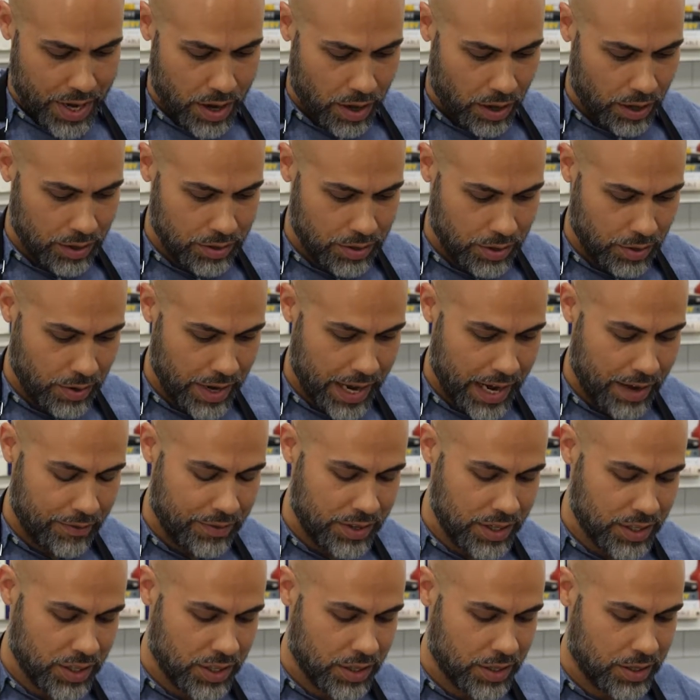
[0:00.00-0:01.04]
also have
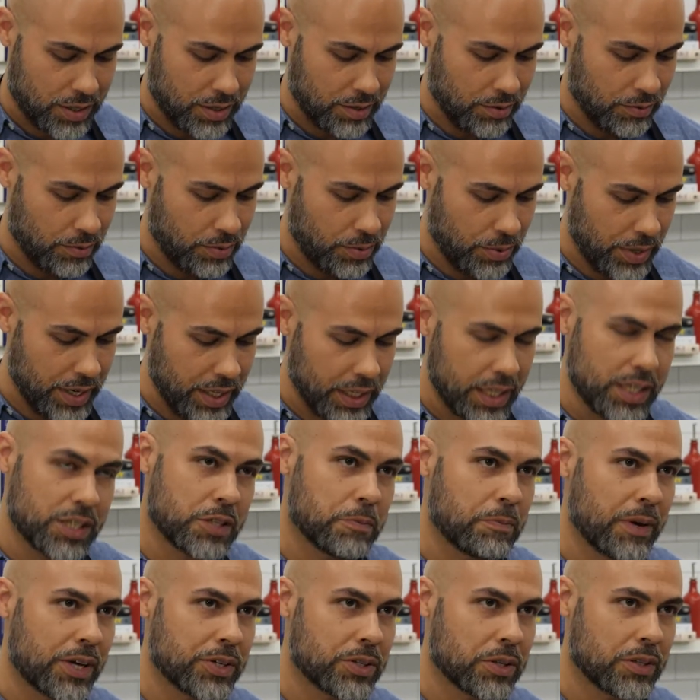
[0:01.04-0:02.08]
this really
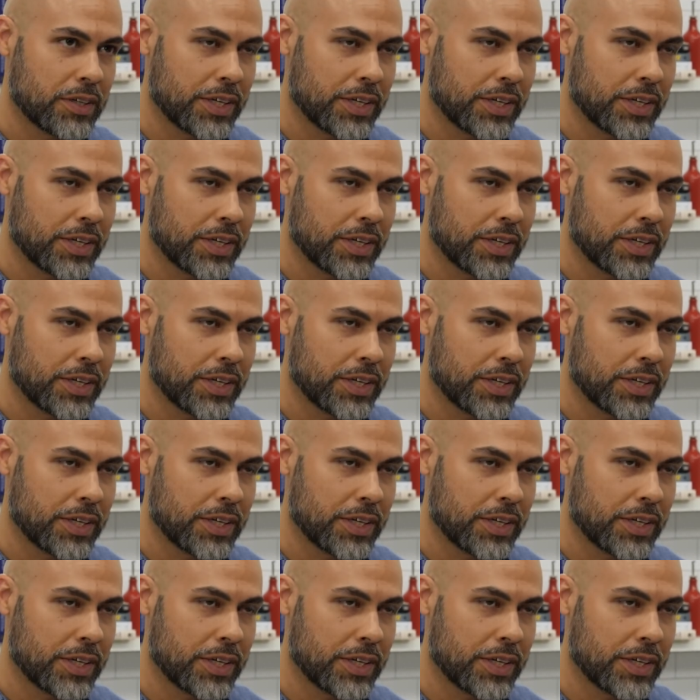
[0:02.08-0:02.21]
special